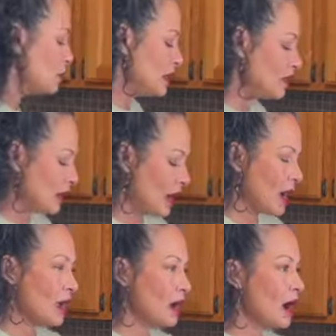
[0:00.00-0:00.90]
we've
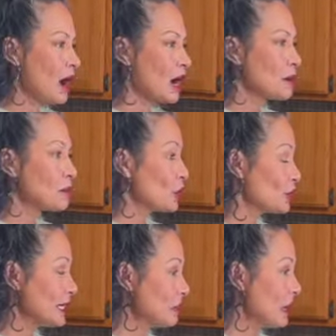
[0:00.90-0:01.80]
got our
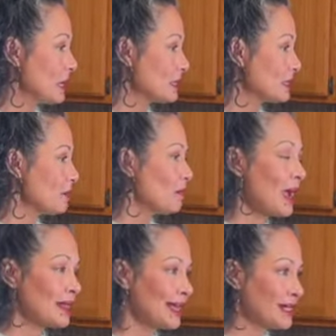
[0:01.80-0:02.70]
protein pasta.
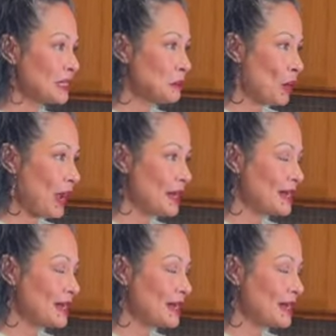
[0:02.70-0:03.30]
I like this brand.